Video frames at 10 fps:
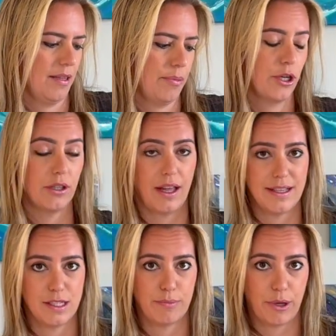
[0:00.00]

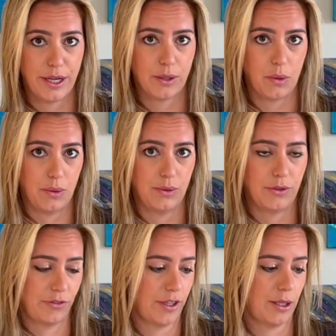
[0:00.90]
pearlized bright
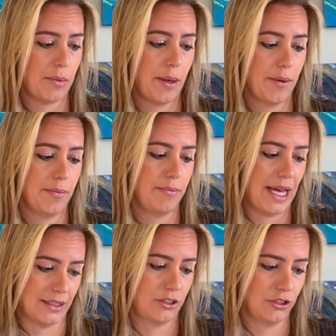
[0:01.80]
gold from
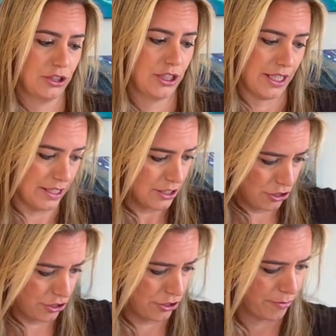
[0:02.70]
Master's
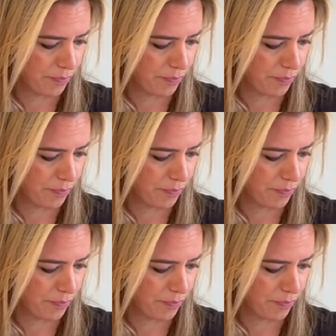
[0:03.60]
Touch.